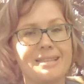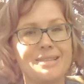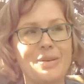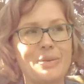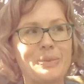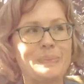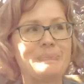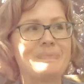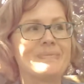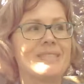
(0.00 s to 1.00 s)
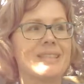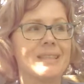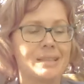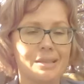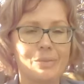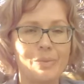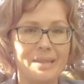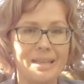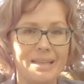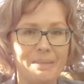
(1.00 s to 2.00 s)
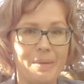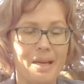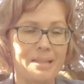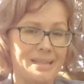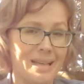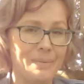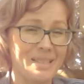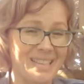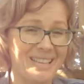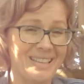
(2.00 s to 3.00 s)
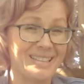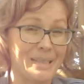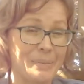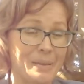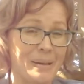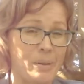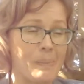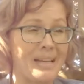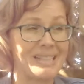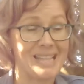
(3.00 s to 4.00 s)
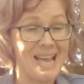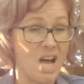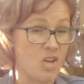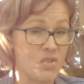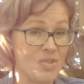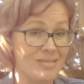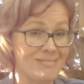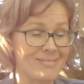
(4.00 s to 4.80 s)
So with that in mind, I'm going to tell you a little bit about my down,